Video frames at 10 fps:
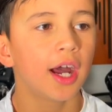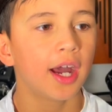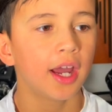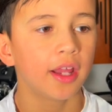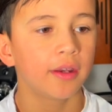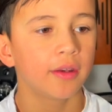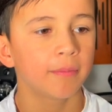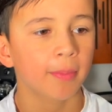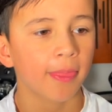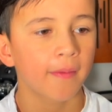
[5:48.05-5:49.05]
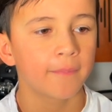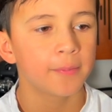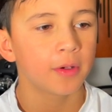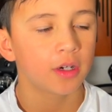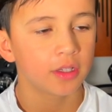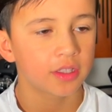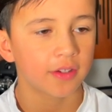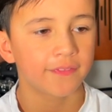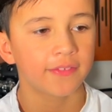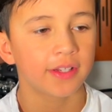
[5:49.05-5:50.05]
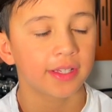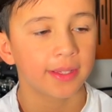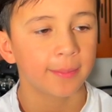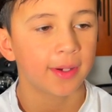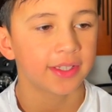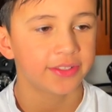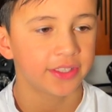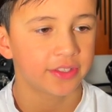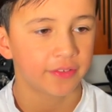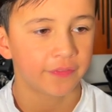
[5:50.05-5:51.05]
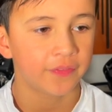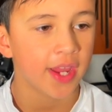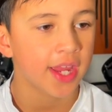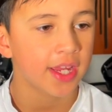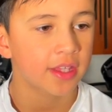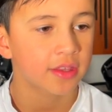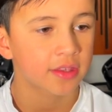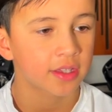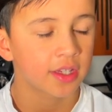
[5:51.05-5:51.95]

and definitely my sister Faith,